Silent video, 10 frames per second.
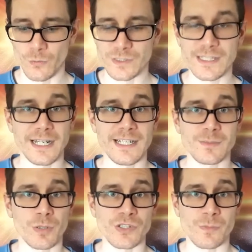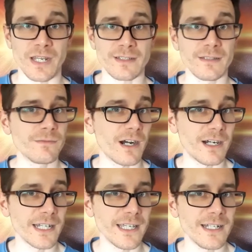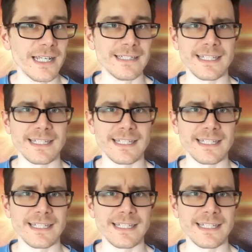Was it his perspective on it?